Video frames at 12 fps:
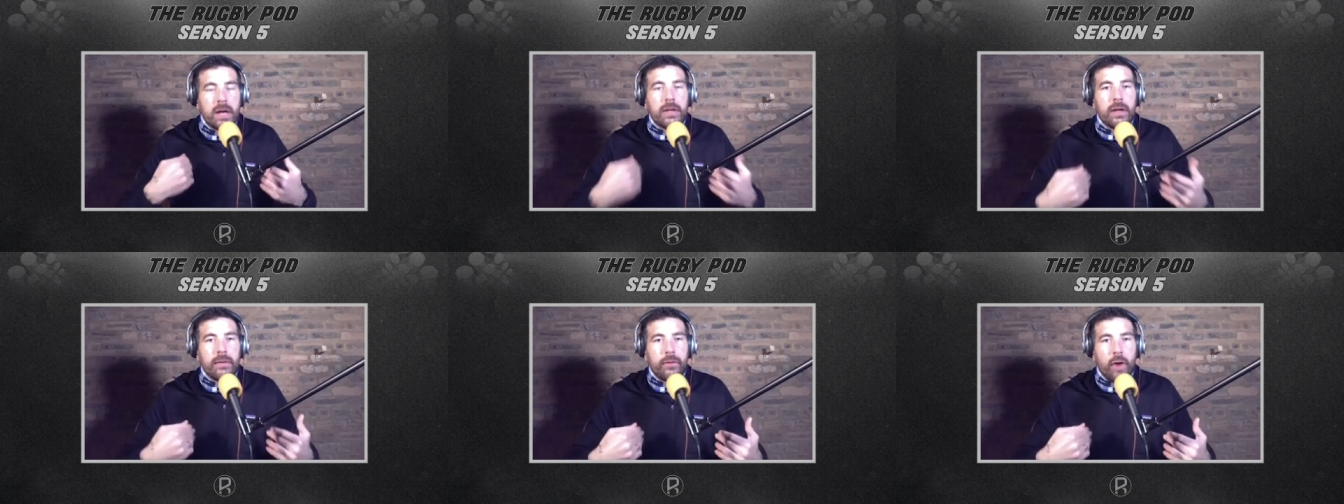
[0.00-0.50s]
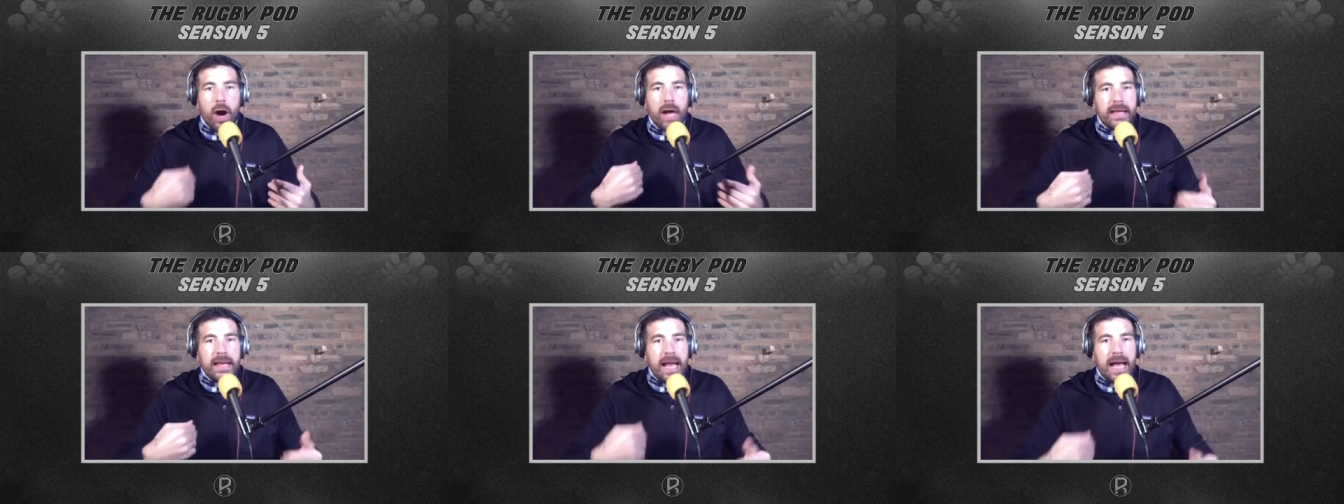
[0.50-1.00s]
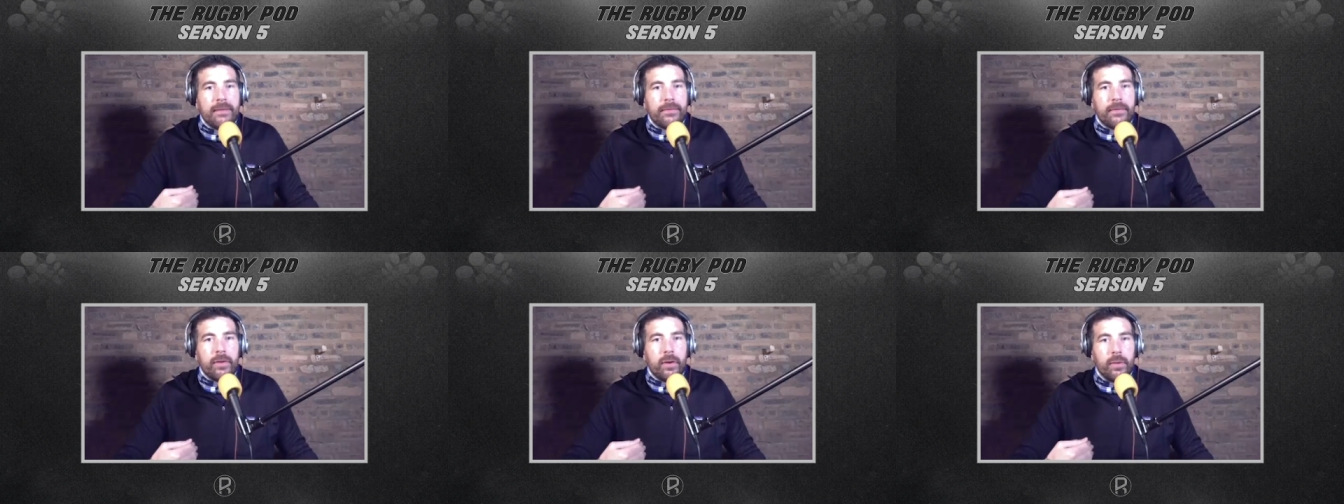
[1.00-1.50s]
up for it. I didn't have
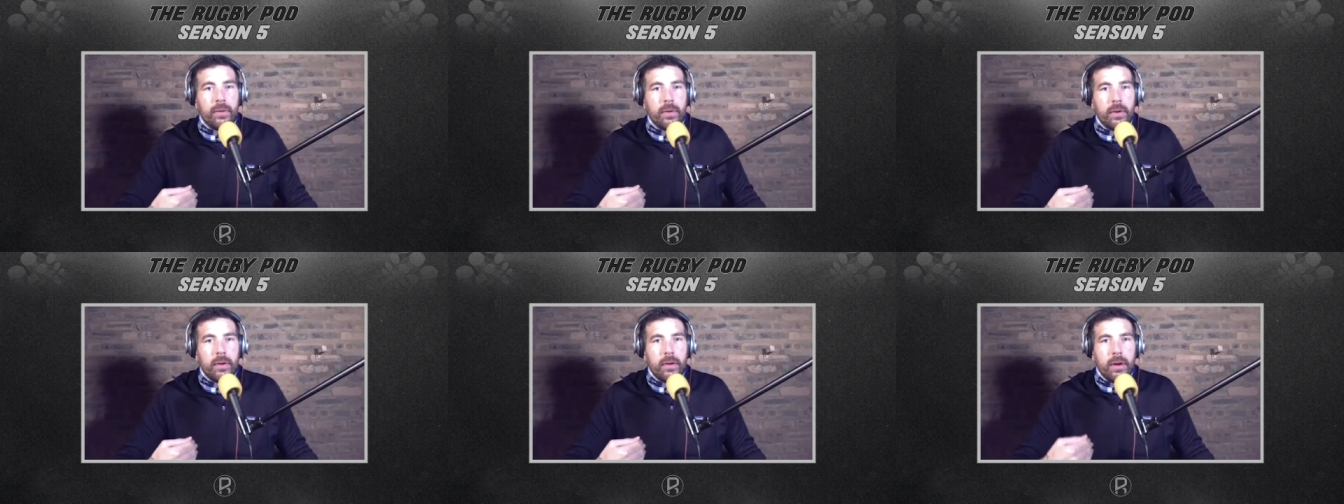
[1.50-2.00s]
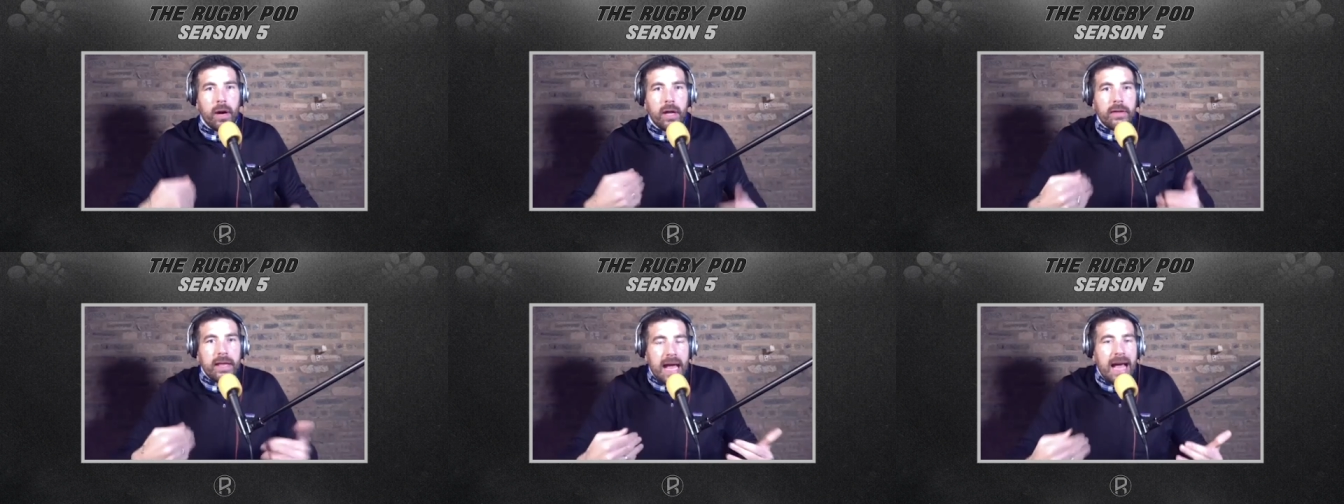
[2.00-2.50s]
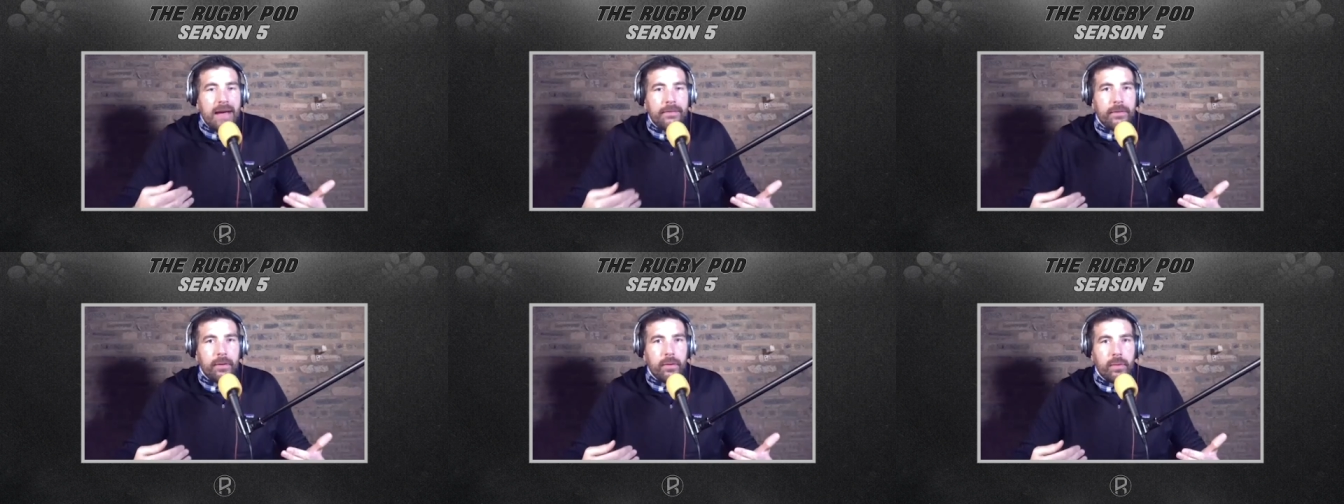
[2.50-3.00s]
to. I didn't have
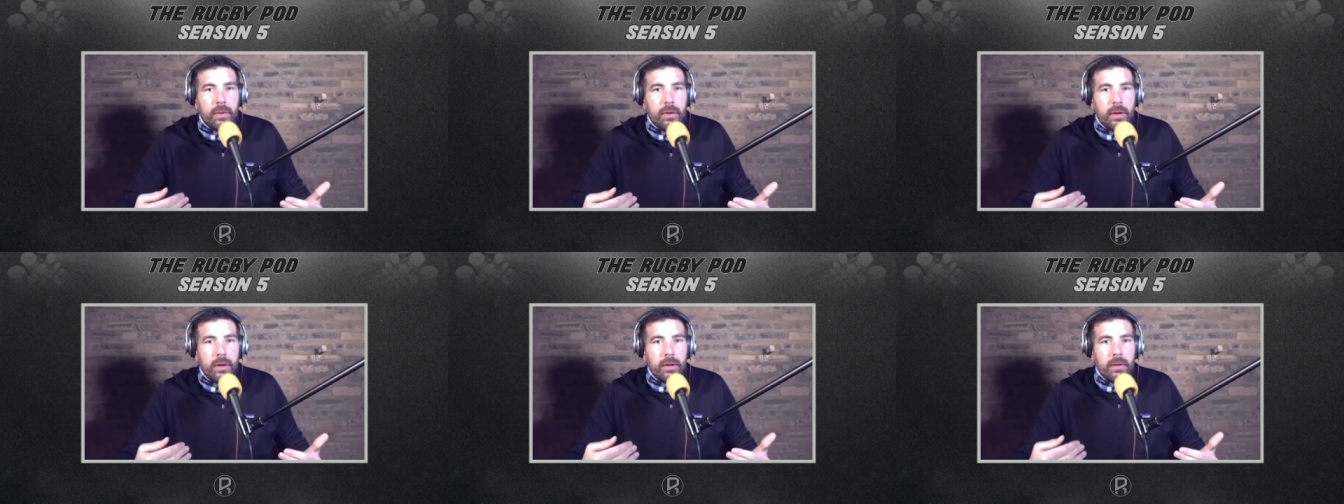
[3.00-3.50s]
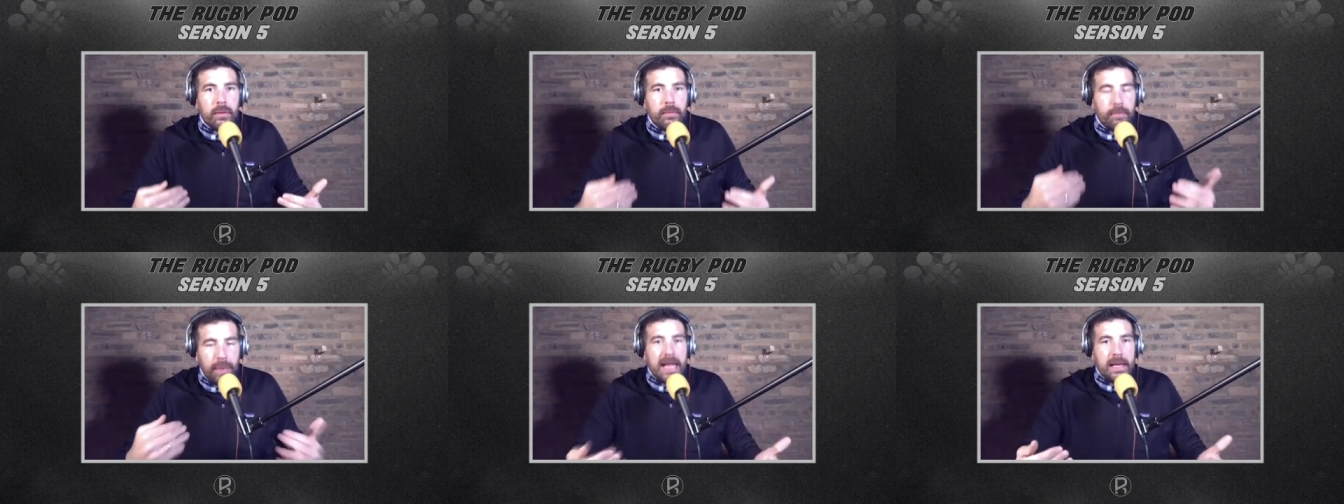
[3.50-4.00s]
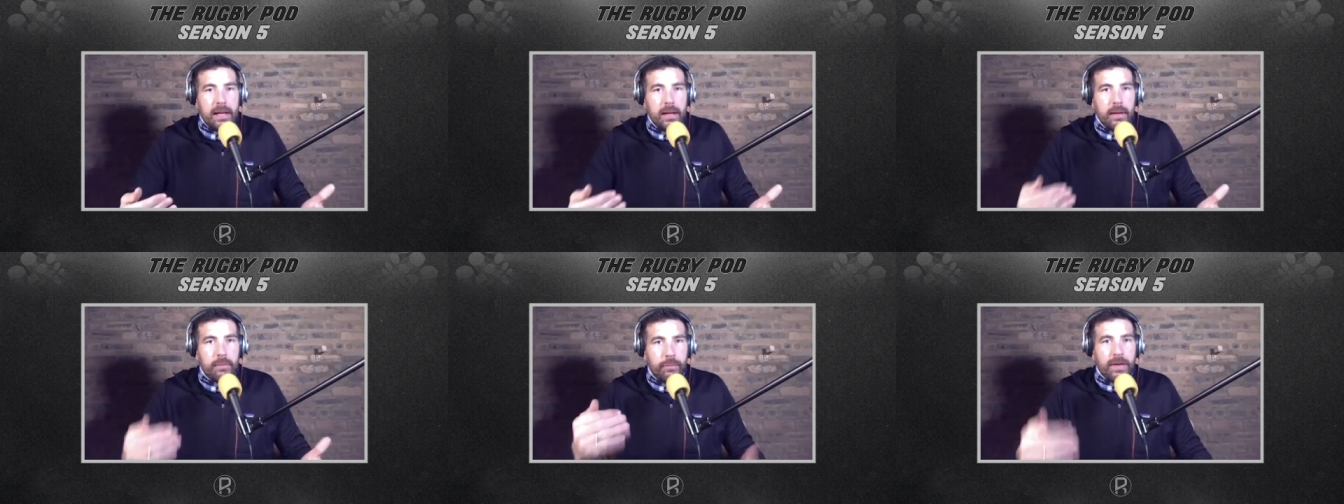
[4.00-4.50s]
to play
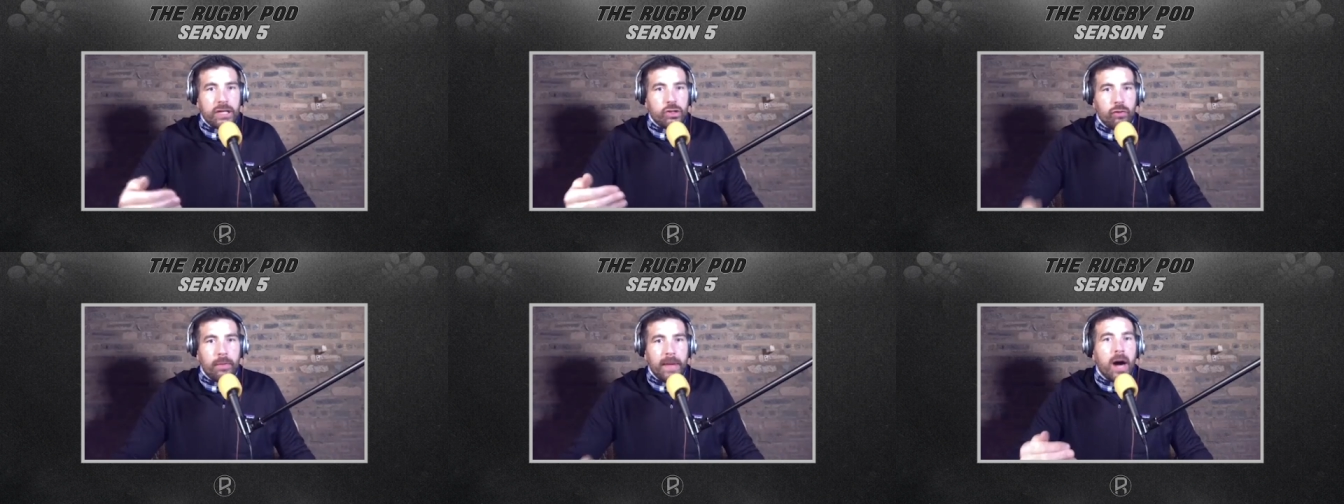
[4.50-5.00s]
professional rugby.